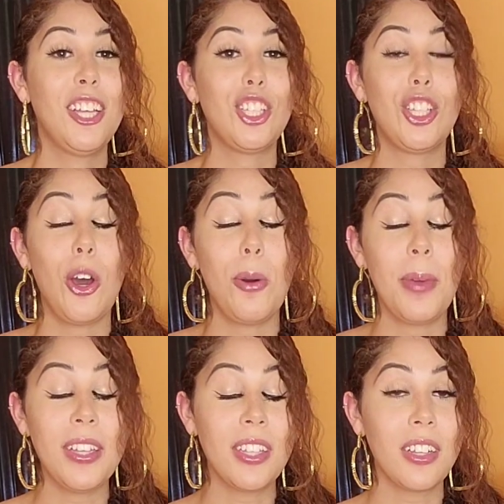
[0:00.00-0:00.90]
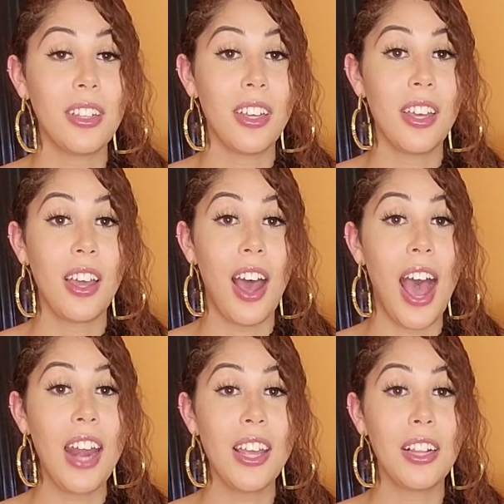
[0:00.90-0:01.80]
So basically,
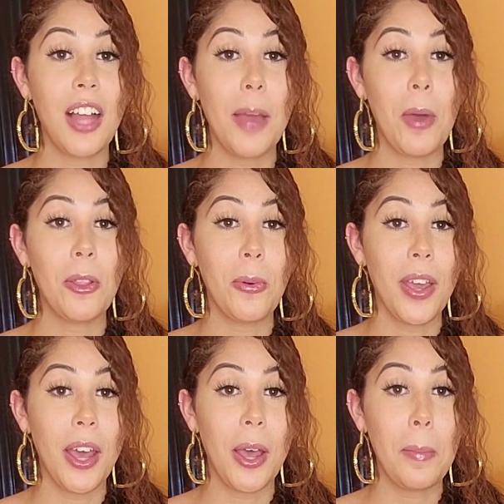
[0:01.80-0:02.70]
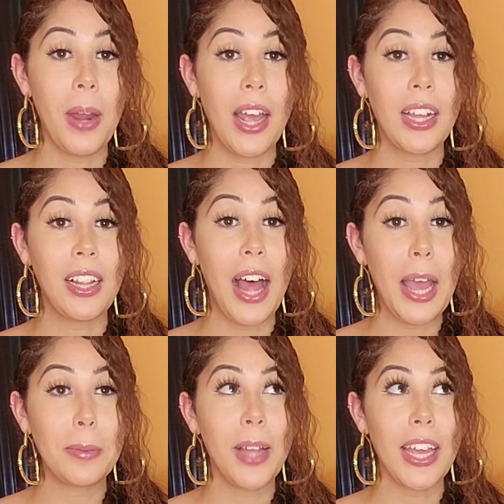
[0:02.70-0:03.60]
I didn't climb all the way up, but I
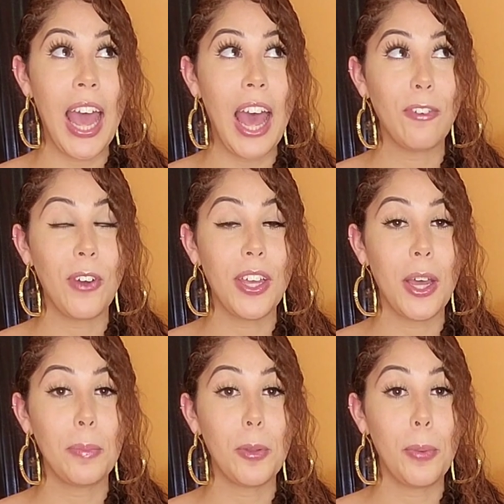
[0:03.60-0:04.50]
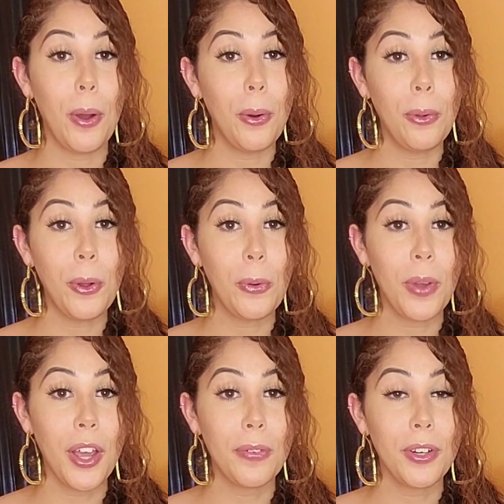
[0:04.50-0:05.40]
climbed like halfway up the pole or
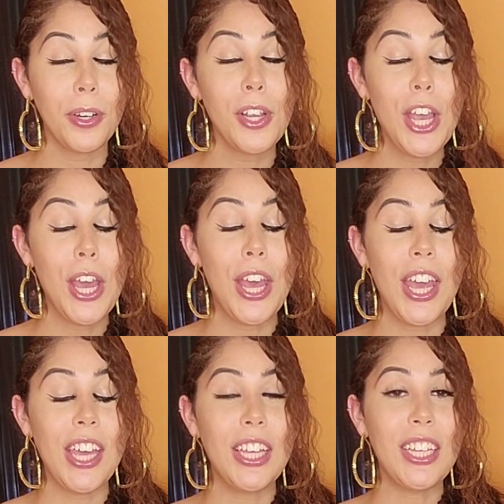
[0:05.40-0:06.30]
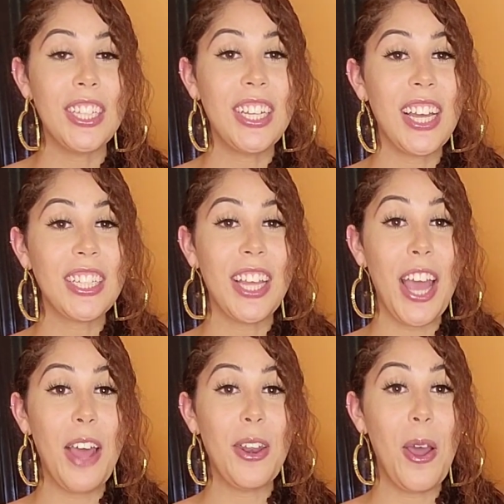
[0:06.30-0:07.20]
whatever. And the next
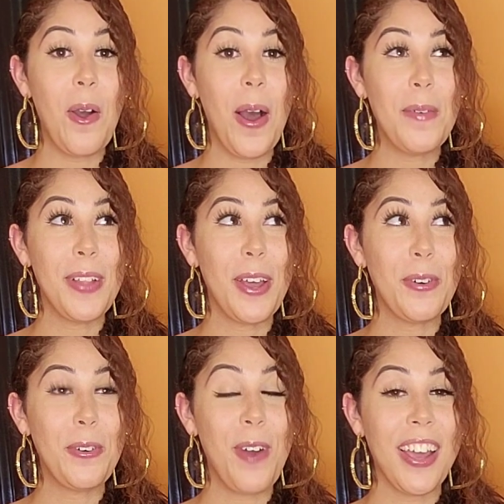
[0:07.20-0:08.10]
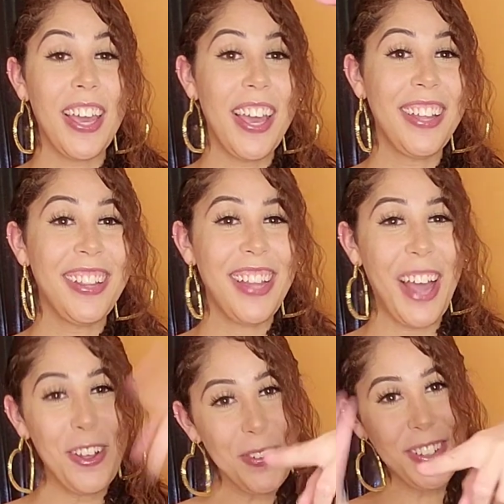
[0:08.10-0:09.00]
thing I know, I'm like, ooh, I can't. Like, I was